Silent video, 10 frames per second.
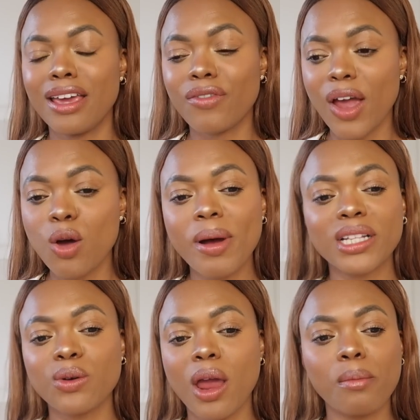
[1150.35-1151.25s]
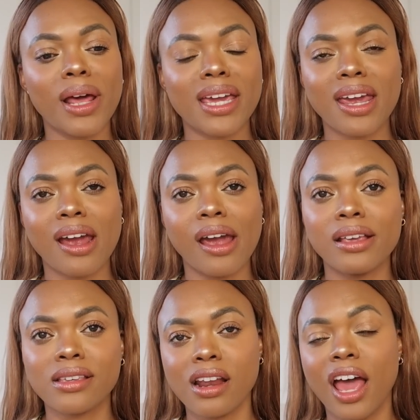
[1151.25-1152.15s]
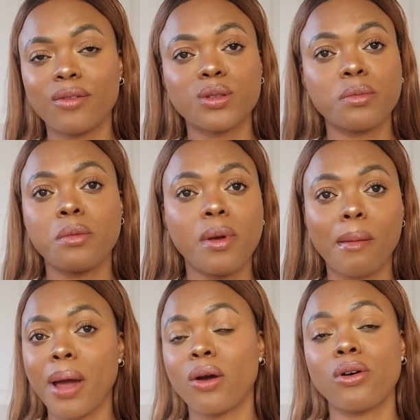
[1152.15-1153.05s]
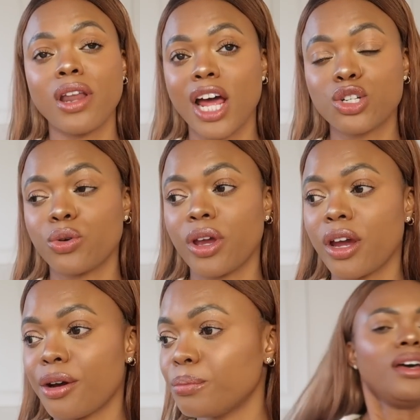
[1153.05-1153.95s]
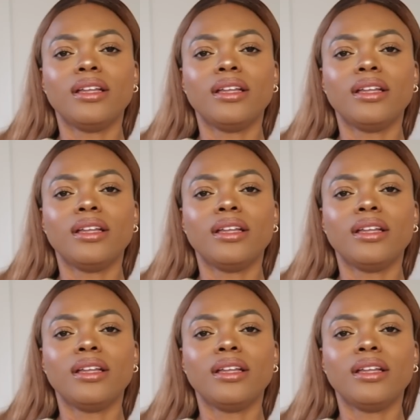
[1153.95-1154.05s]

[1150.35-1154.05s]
If I go back to wearing black hair, it's gonna have to be my own natural hair.